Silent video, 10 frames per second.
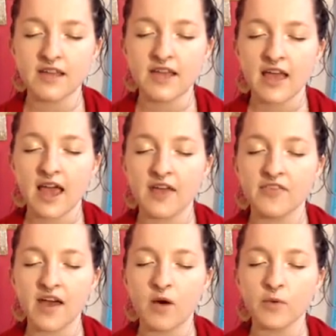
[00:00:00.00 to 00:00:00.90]
and
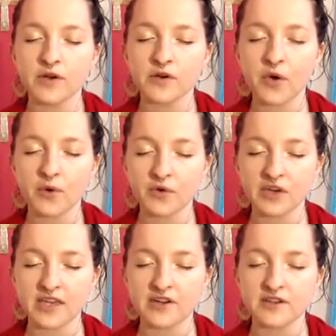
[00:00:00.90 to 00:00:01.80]
that we are
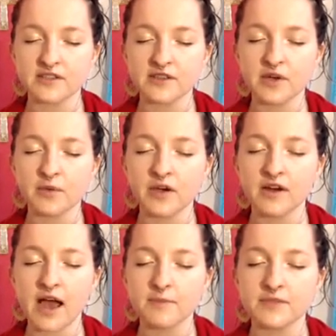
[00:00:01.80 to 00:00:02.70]
co-creators and that we are
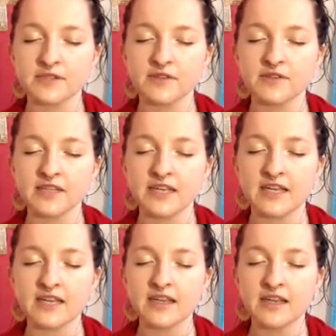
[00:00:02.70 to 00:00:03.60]

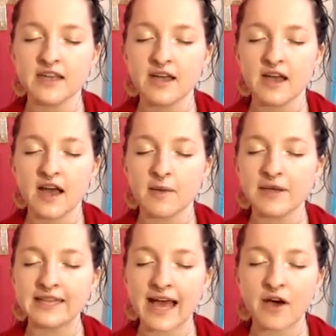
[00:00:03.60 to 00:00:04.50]
absolutely
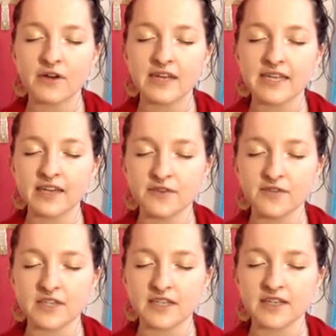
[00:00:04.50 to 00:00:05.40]
allowed and
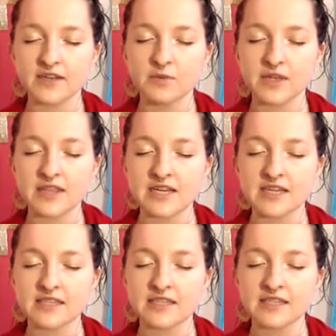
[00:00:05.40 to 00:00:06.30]
gifted with
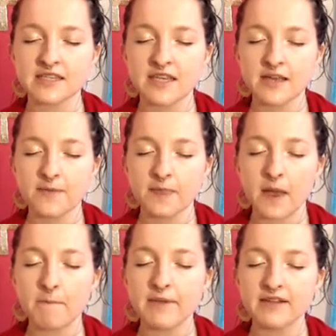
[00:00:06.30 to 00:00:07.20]
this
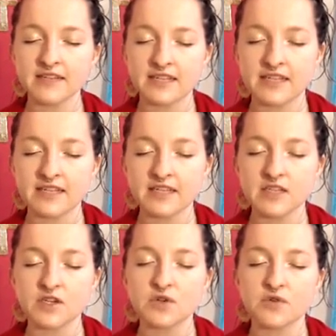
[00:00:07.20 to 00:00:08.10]
ability
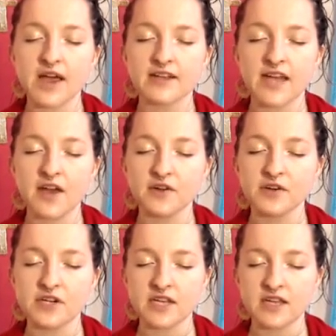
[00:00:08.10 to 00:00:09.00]
to direct
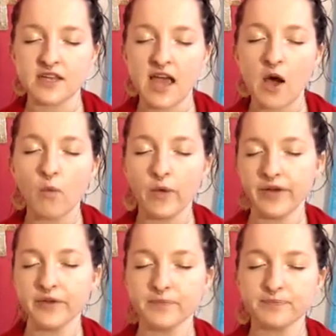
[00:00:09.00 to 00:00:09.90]
energy at
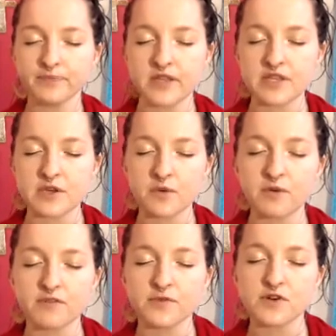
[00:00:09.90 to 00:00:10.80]
will. And so
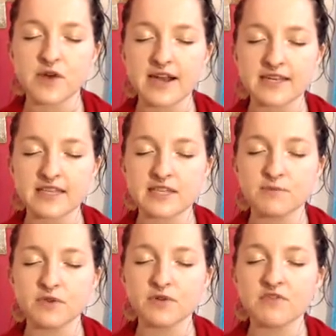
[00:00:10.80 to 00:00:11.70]
we've directed this
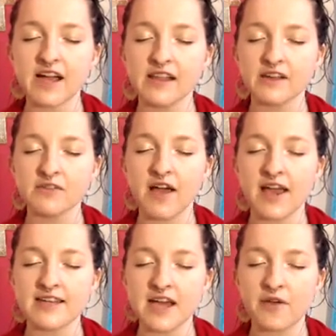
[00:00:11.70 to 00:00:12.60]
blue-violet
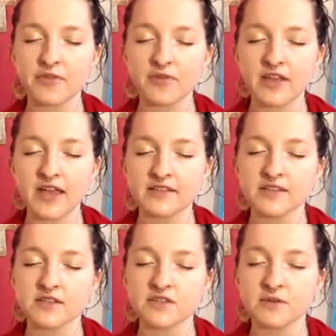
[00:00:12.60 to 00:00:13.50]
ray down through the
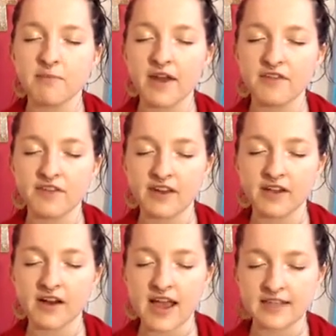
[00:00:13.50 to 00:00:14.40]
ancestry, benefiting
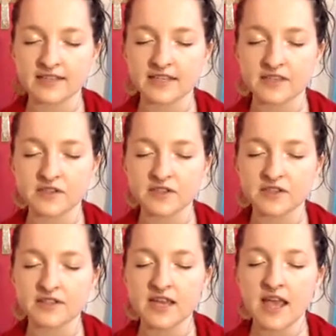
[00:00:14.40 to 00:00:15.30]
our
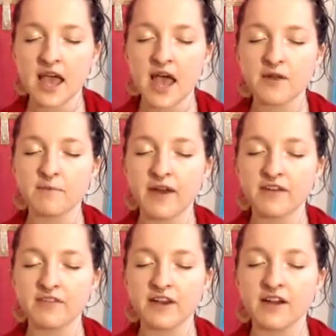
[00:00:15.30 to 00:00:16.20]
ancestors and
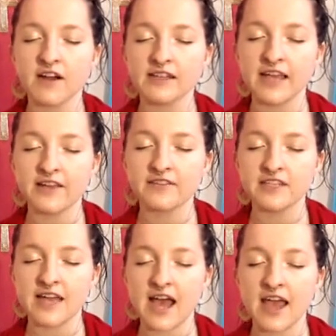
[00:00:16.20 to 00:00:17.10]
benefiting our life
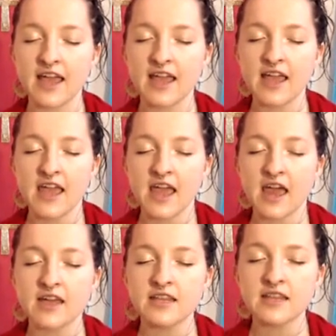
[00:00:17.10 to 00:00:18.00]
today.
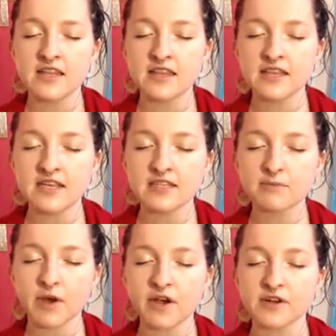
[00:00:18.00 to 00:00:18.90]
And these
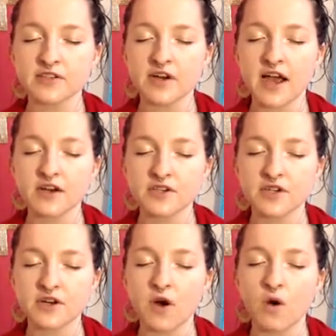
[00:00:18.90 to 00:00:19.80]
prayers are actually
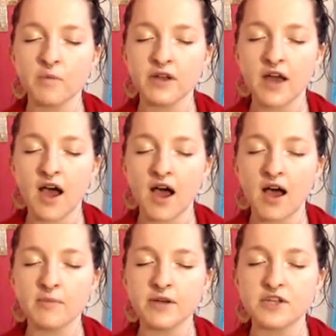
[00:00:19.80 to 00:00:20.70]
going to open
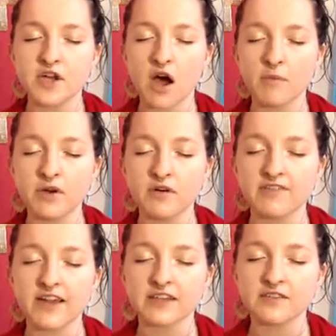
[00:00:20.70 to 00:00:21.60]
up a domino
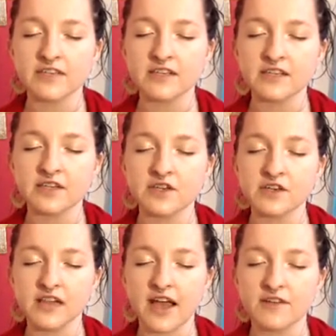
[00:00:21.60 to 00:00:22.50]
effect of healing in your
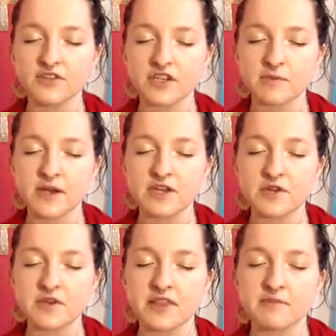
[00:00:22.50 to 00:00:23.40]
life just by
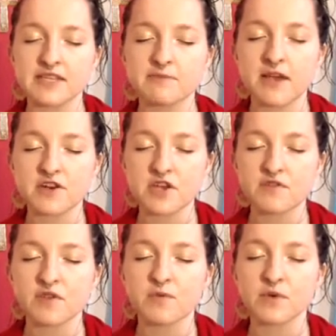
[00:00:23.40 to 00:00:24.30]
doing them, especially
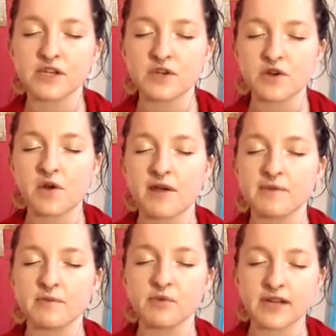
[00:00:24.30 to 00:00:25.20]
if you really showed up
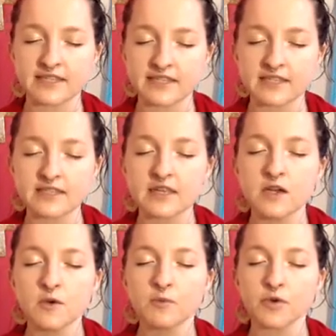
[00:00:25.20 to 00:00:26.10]
in presence,
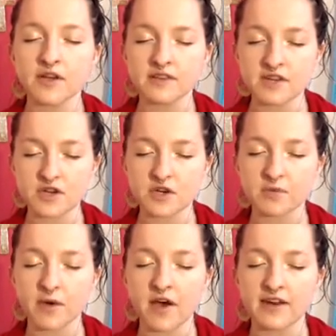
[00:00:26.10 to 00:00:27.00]
breathed into your
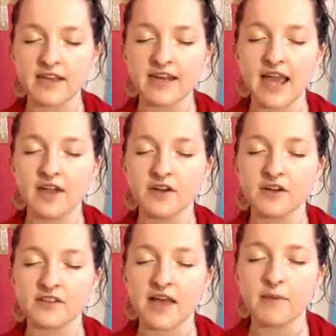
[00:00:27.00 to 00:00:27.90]
body, and anchored
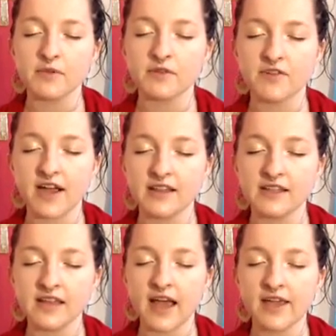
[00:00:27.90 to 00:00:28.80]
in that blue-violet
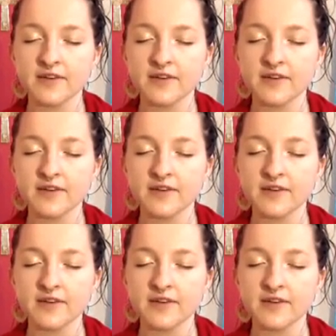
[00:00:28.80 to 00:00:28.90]
light.